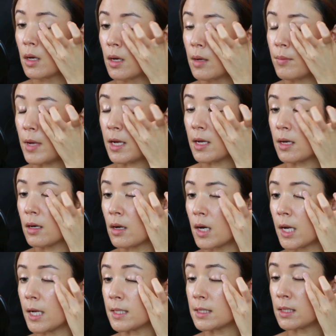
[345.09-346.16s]
and make it
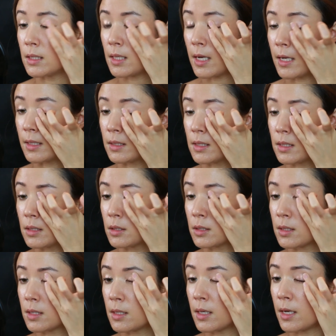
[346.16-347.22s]
not as intense,
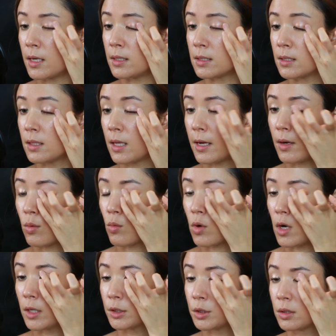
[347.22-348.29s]
just a nice light
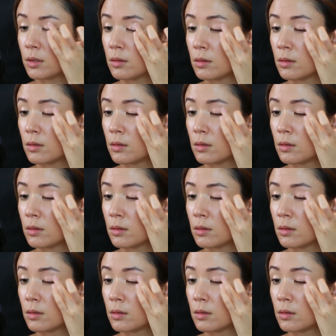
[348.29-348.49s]
wash.